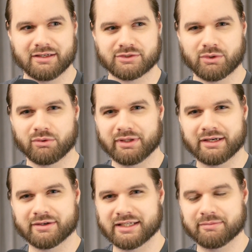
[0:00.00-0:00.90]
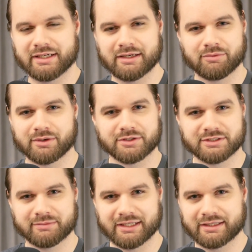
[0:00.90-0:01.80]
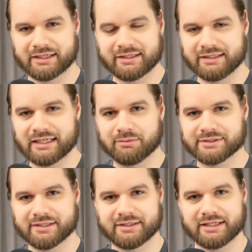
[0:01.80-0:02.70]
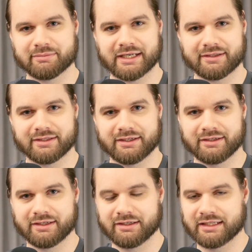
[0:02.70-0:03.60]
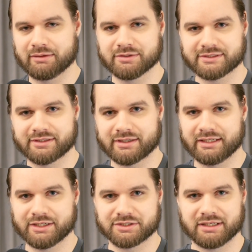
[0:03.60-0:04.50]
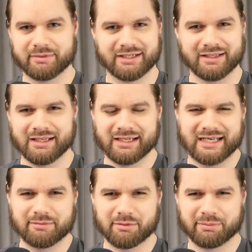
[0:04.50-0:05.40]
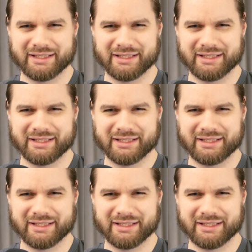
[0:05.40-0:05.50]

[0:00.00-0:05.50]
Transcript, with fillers: Total Entertainment Network or something like that. I think that was a thing back then, and that was their connection. I mean, I remember